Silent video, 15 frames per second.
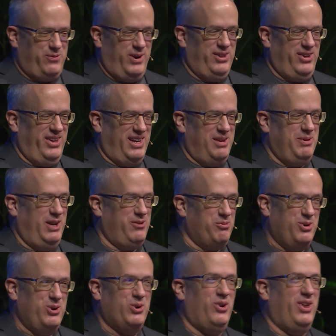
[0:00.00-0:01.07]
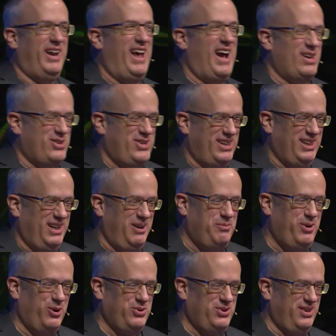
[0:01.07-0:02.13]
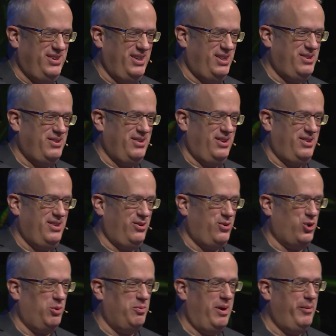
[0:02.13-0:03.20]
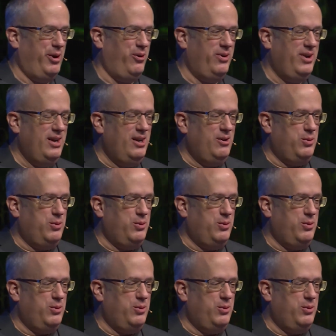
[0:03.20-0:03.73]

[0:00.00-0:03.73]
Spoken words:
friend on the committee from Google had accidentally posted this internal memo,